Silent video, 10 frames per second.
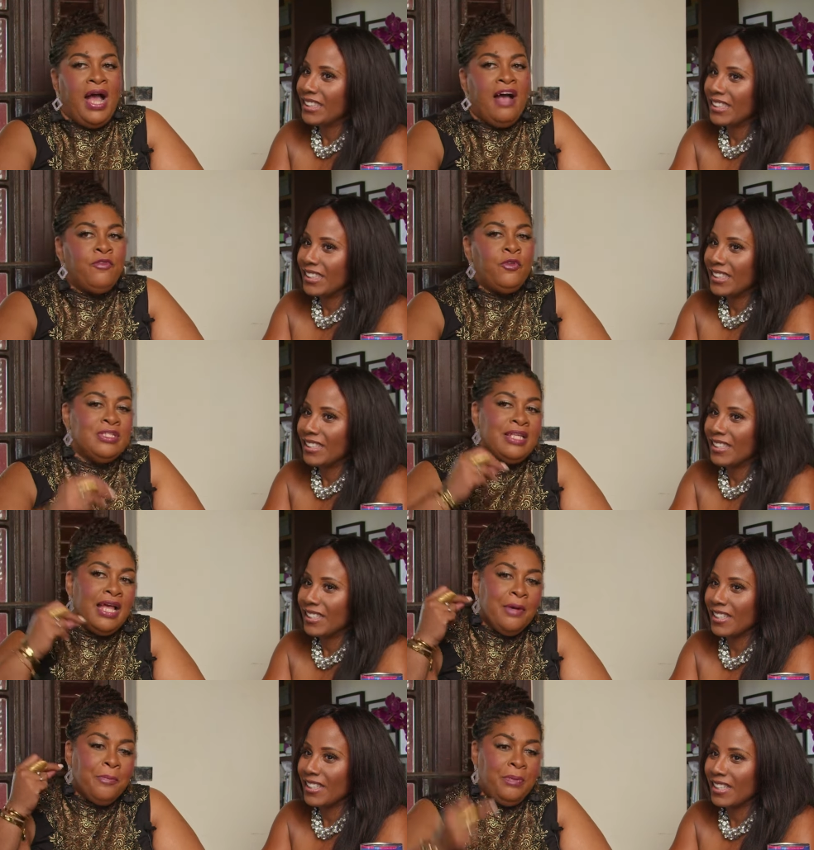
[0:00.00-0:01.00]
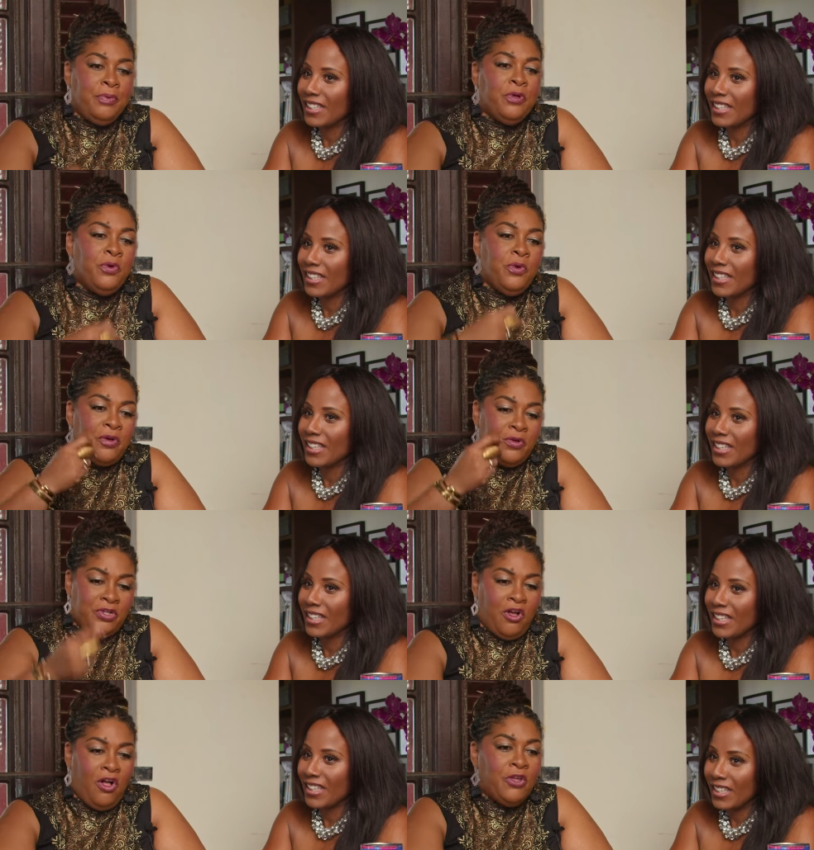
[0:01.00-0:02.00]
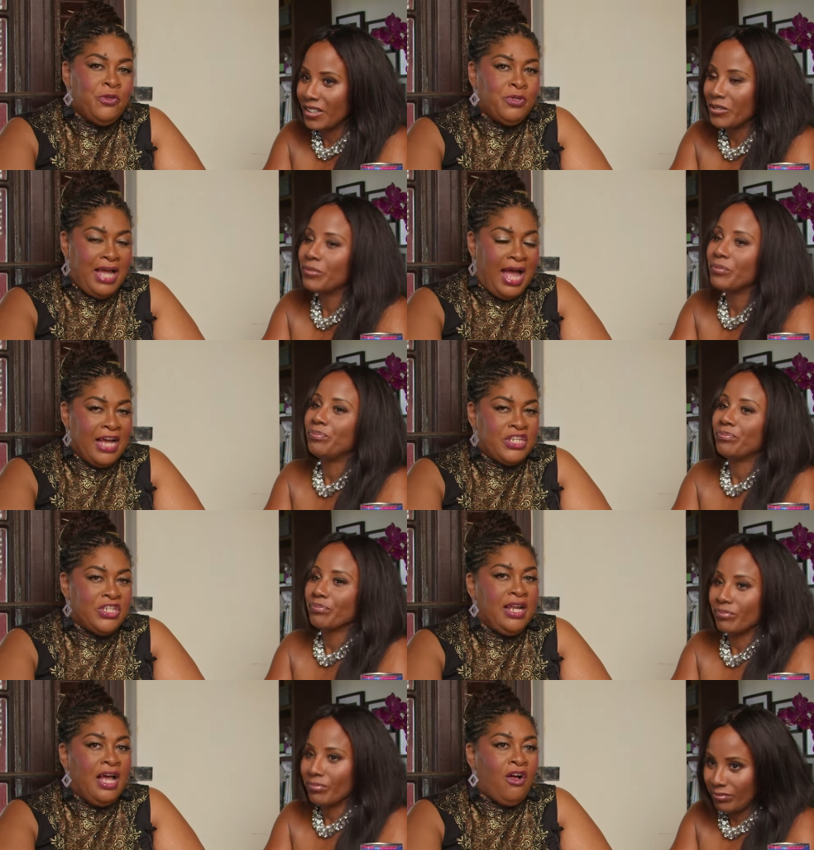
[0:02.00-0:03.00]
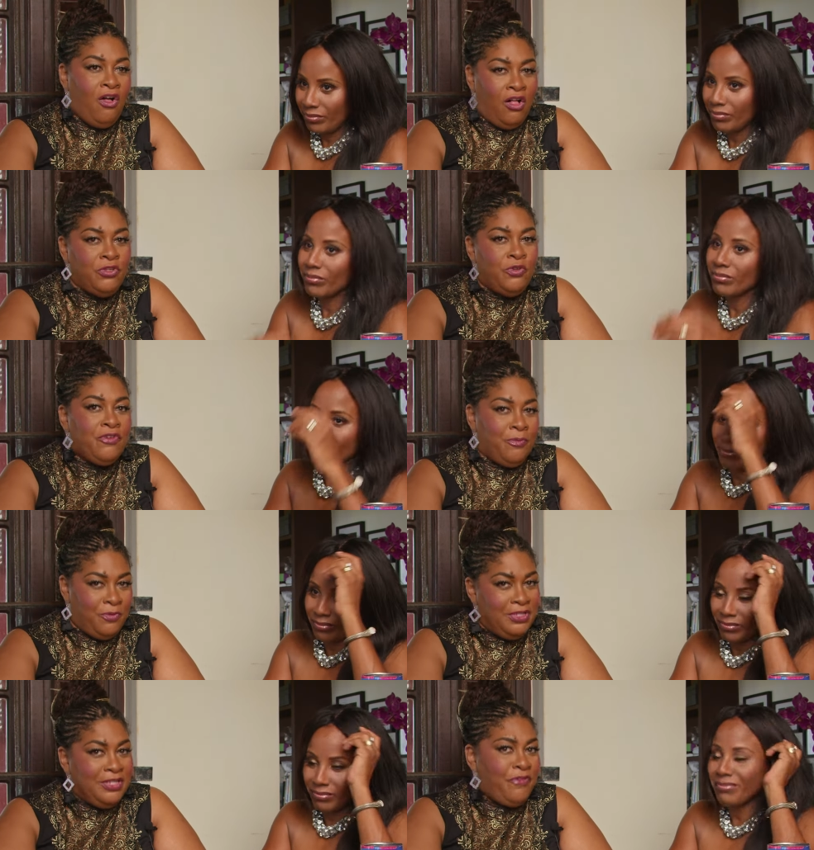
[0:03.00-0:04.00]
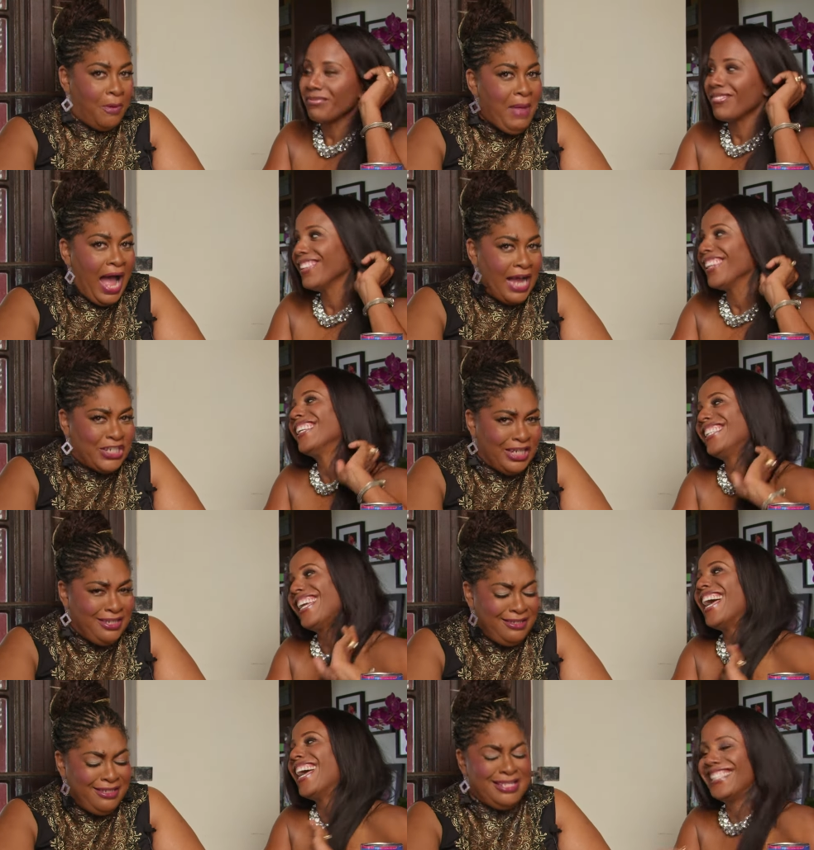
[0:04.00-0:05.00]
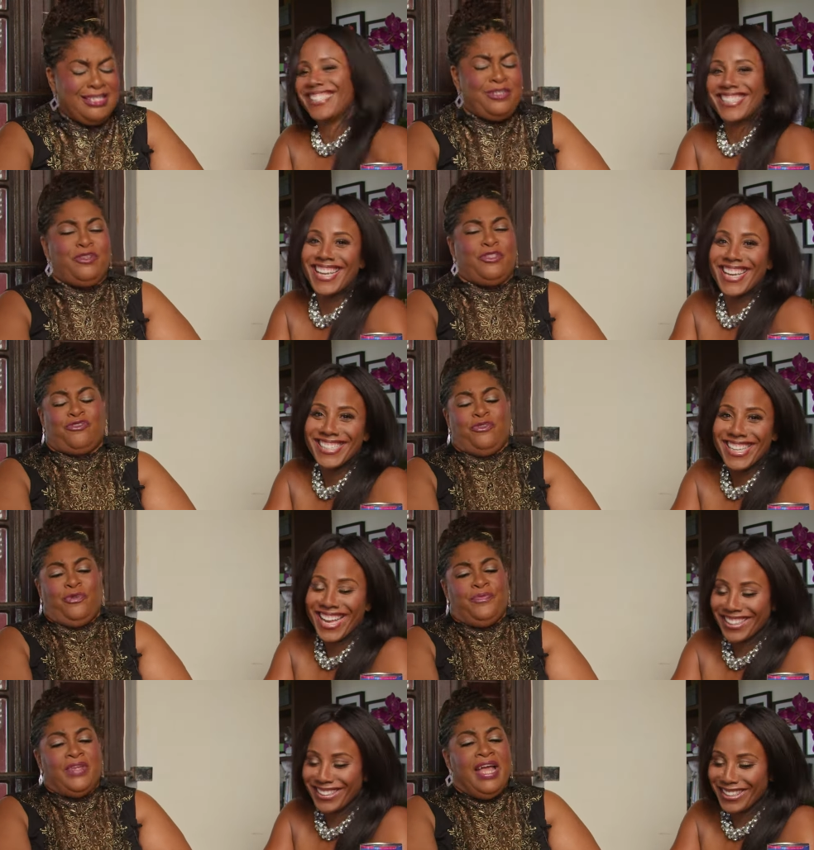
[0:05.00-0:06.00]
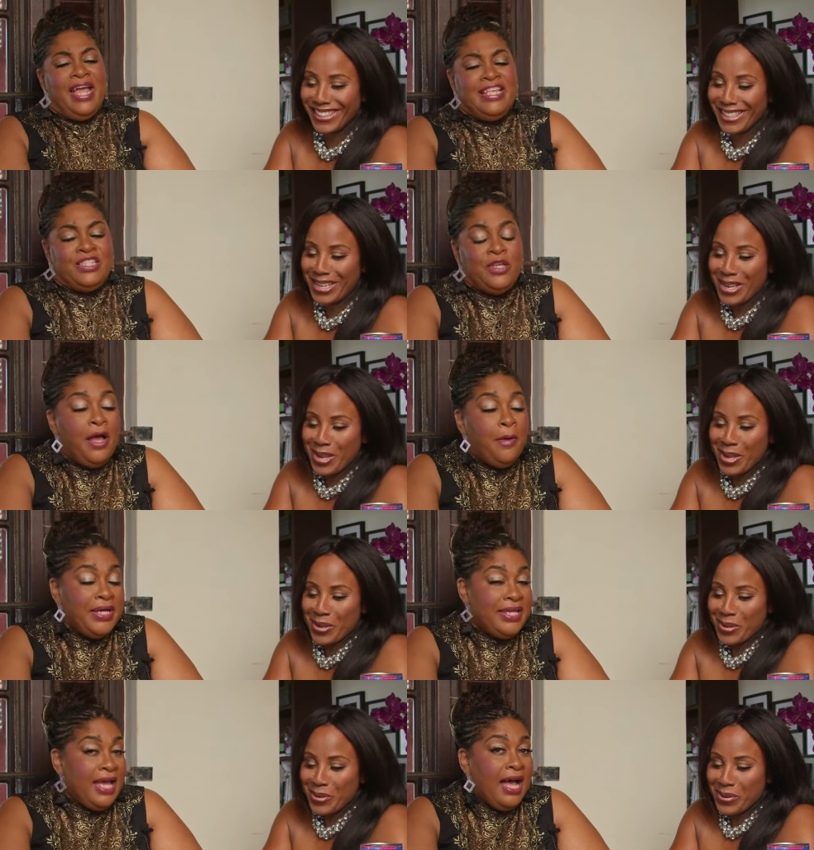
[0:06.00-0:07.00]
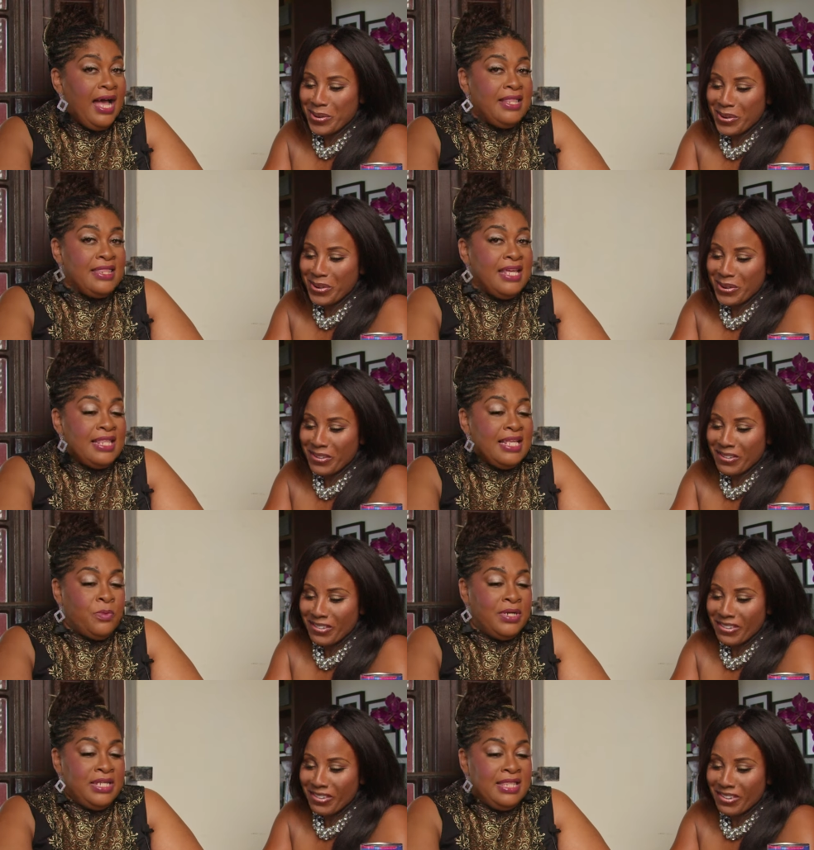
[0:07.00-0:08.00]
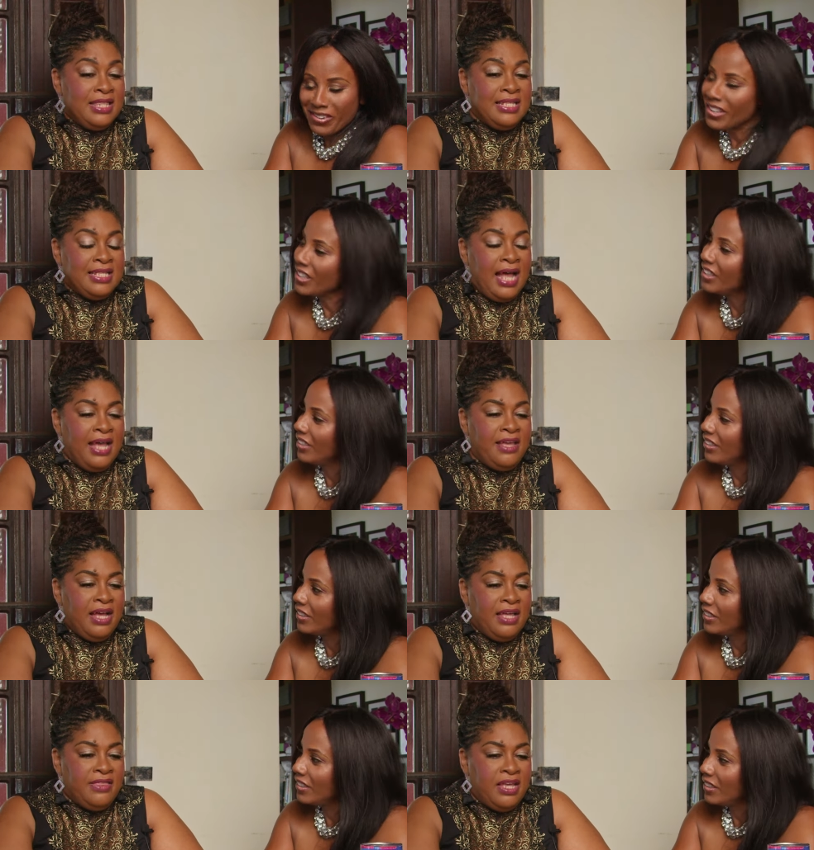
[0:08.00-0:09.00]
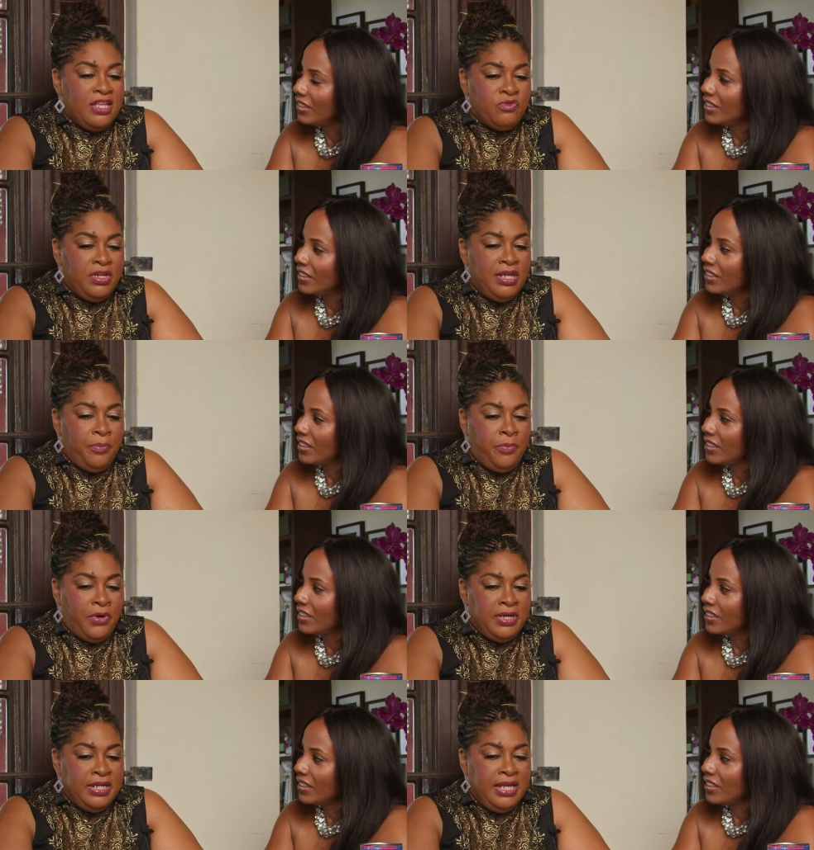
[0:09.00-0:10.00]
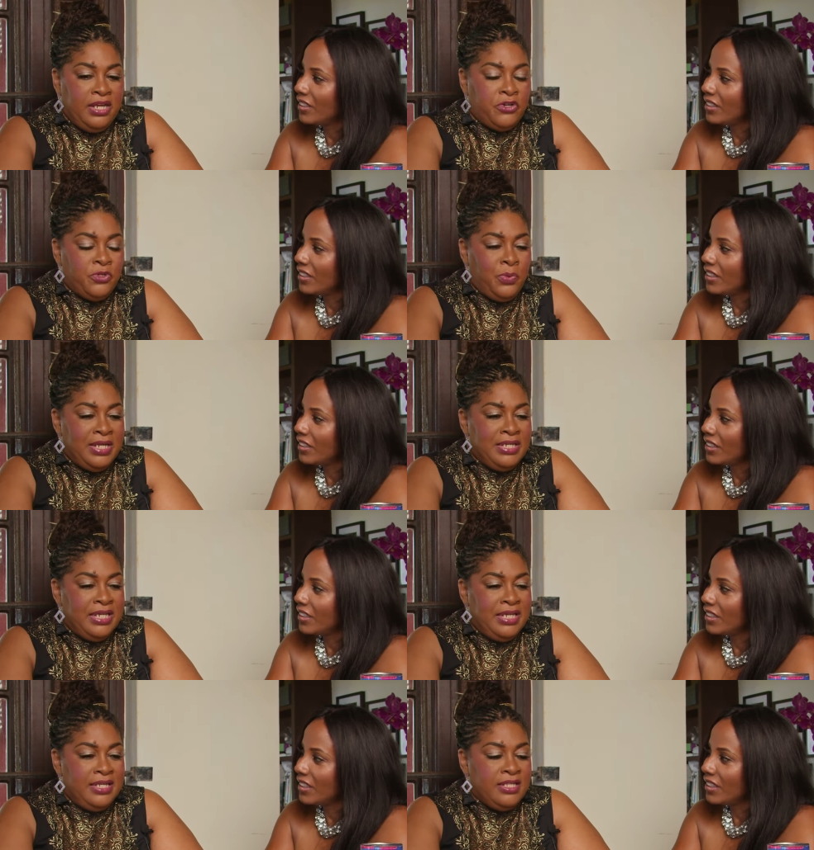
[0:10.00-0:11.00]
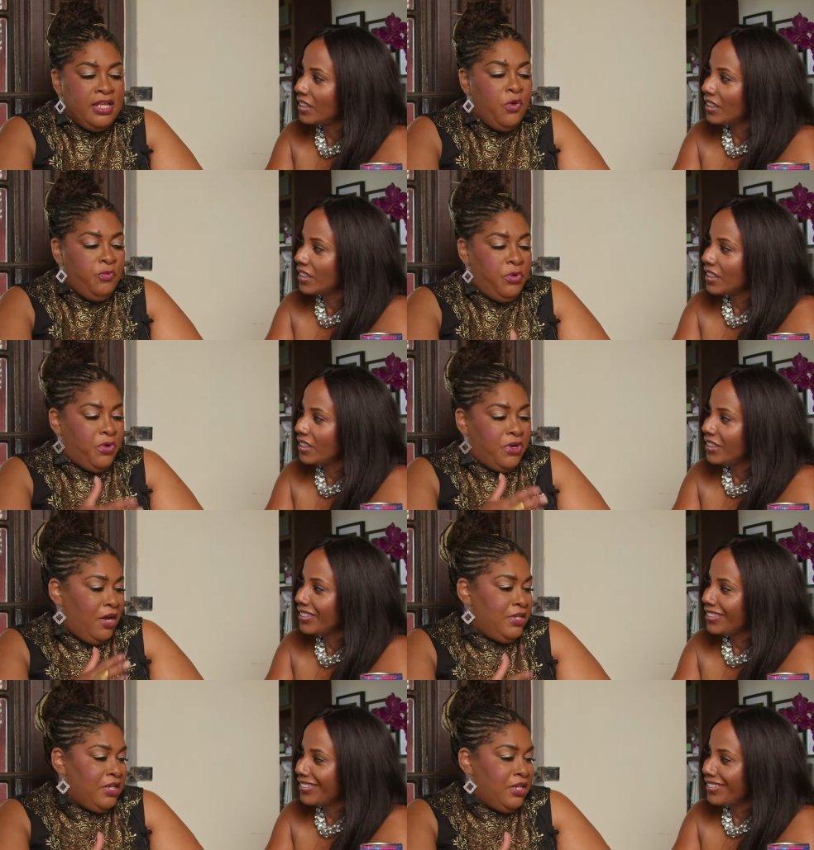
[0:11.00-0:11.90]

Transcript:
Speaker 1: have those people who are going to call you to action and call you from action. Yes, it's so exactly true. But yeah, I think that's one of the things that I think is really important. In our 20s, we were